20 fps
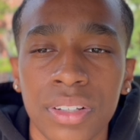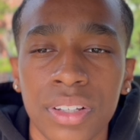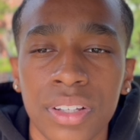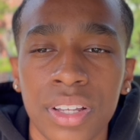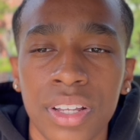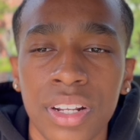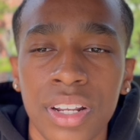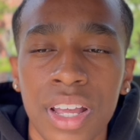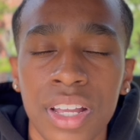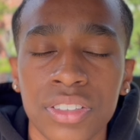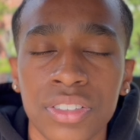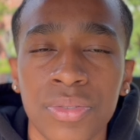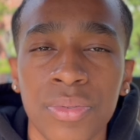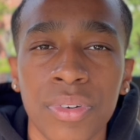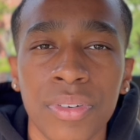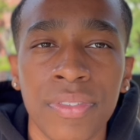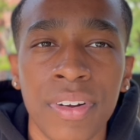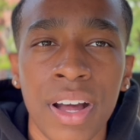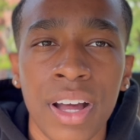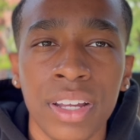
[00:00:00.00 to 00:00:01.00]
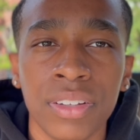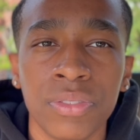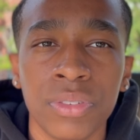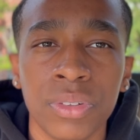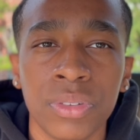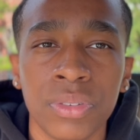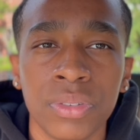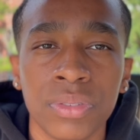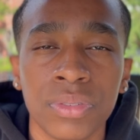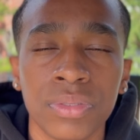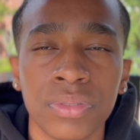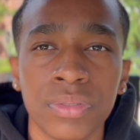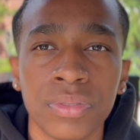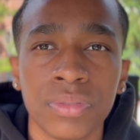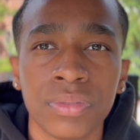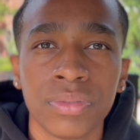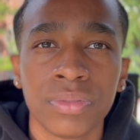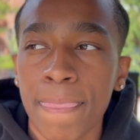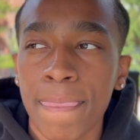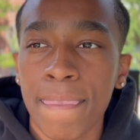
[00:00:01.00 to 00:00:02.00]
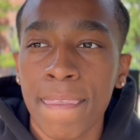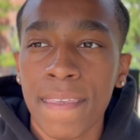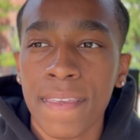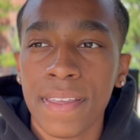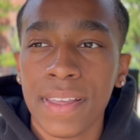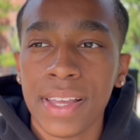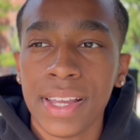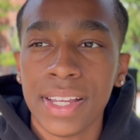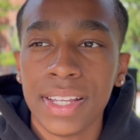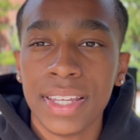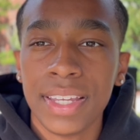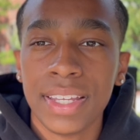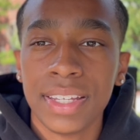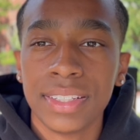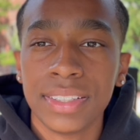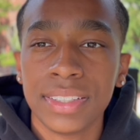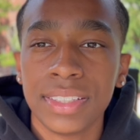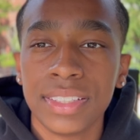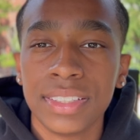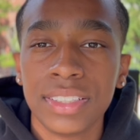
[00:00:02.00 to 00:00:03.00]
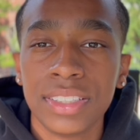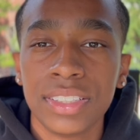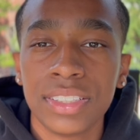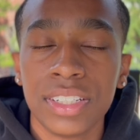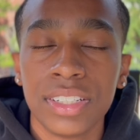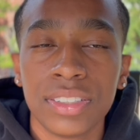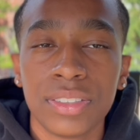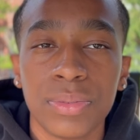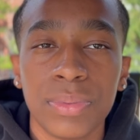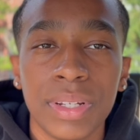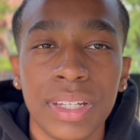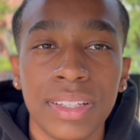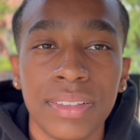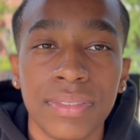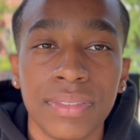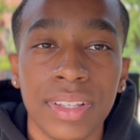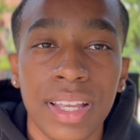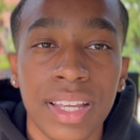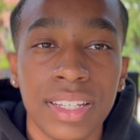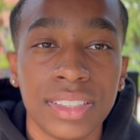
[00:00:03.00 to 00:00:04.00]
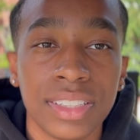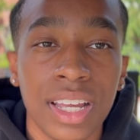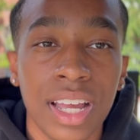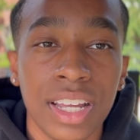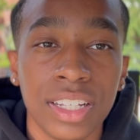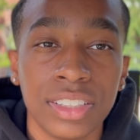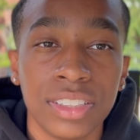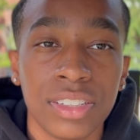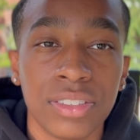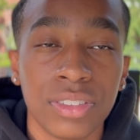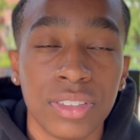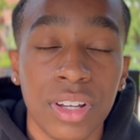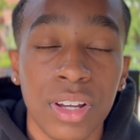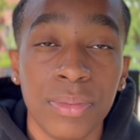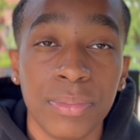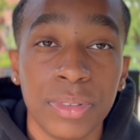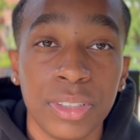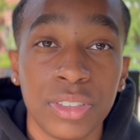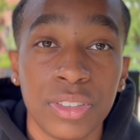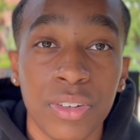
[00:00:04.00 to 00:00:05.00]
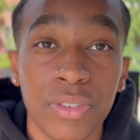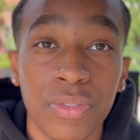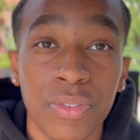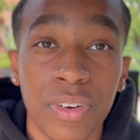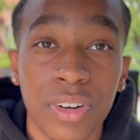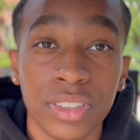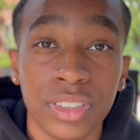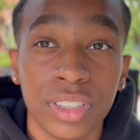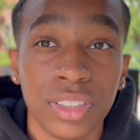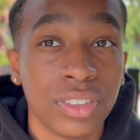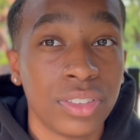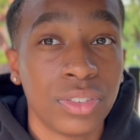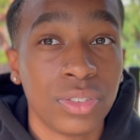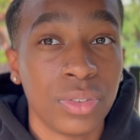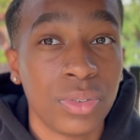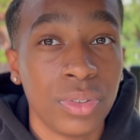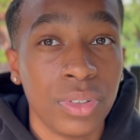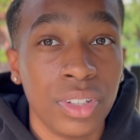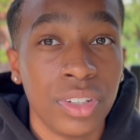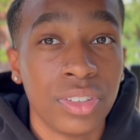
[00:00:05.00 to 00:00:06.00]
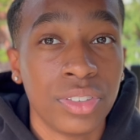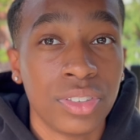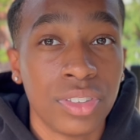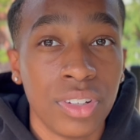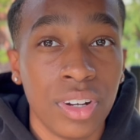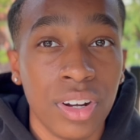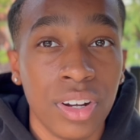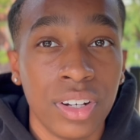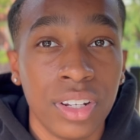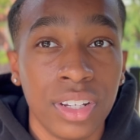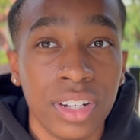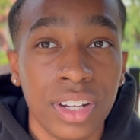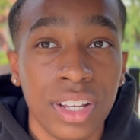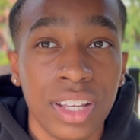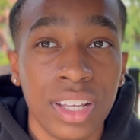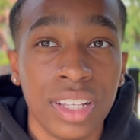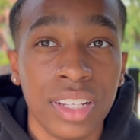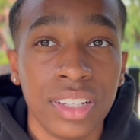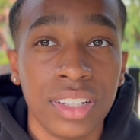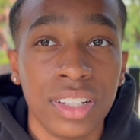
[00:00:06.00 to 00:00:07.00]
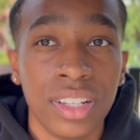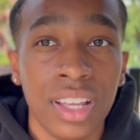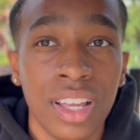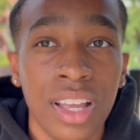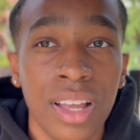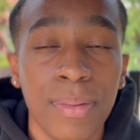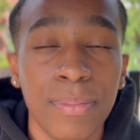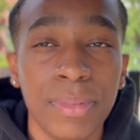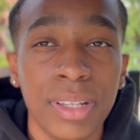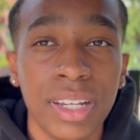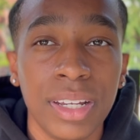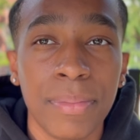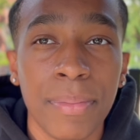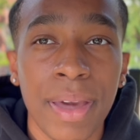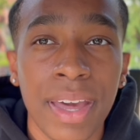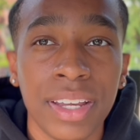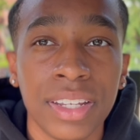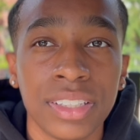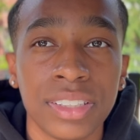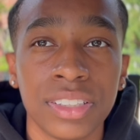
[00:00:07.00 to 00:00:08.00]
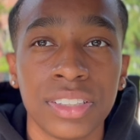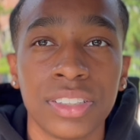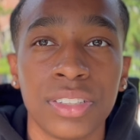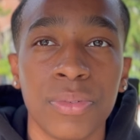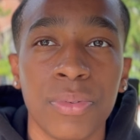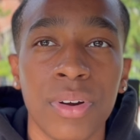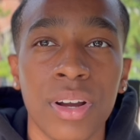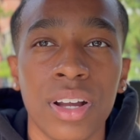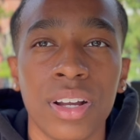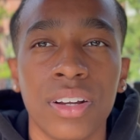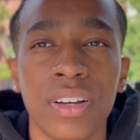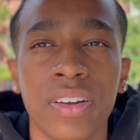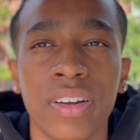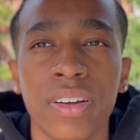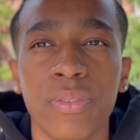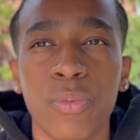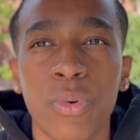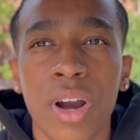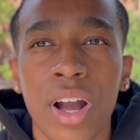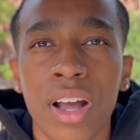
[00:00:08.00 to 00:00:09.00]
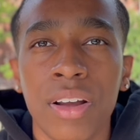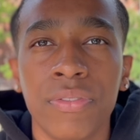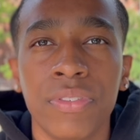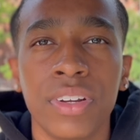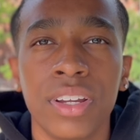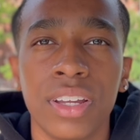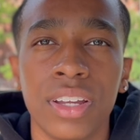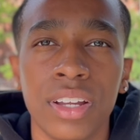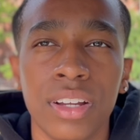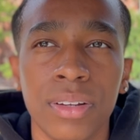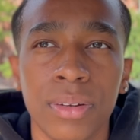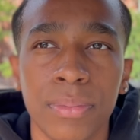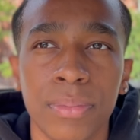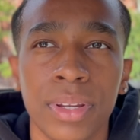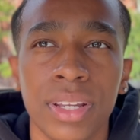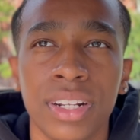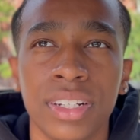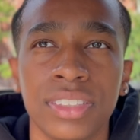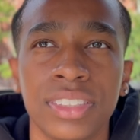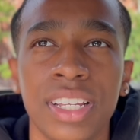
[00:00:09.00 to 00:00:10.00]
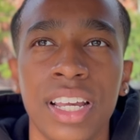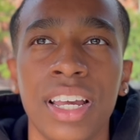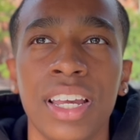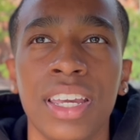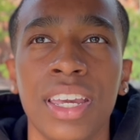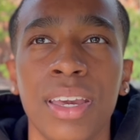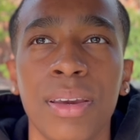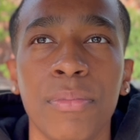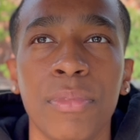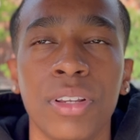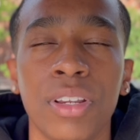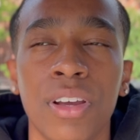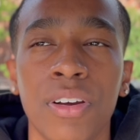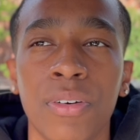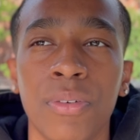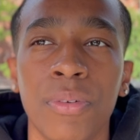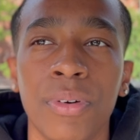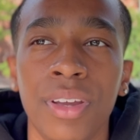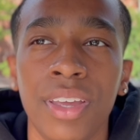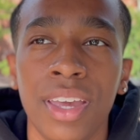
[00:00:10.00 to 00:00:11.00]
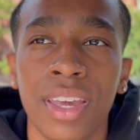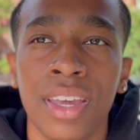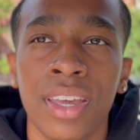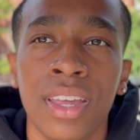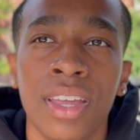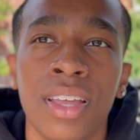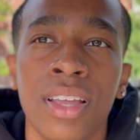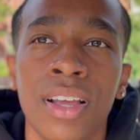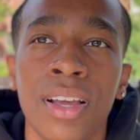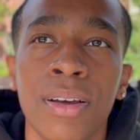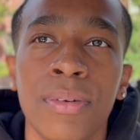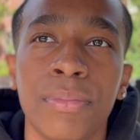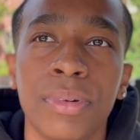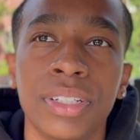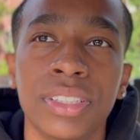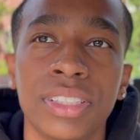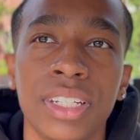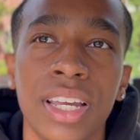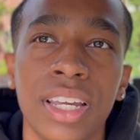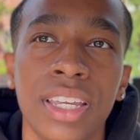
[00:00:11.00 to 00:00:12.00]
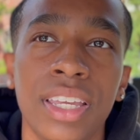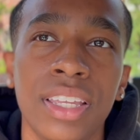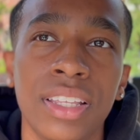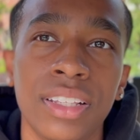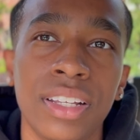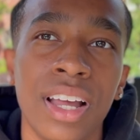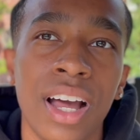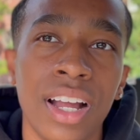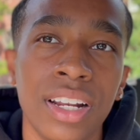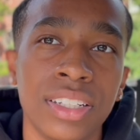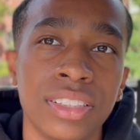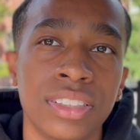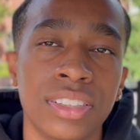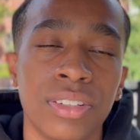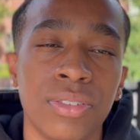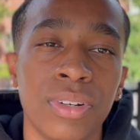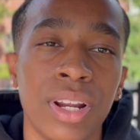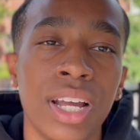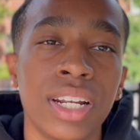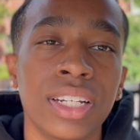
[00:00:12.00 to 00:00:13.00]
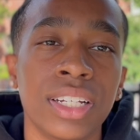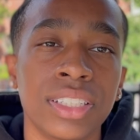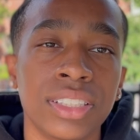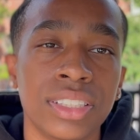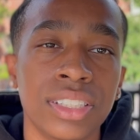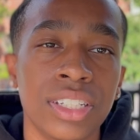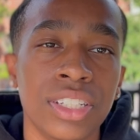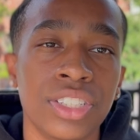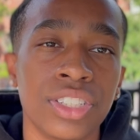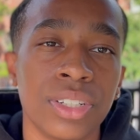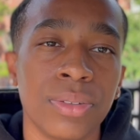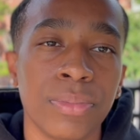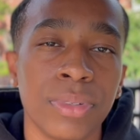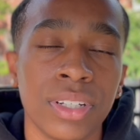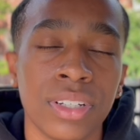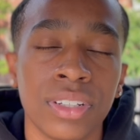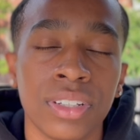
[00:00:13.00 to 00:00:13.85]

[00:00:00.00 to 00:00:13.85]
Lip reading: and that's revival. And yeah, this is just what has God taught me so far since school year started. And looking back to see where I've come, and it's like I came a long way, but it's like God is still not done teaching me.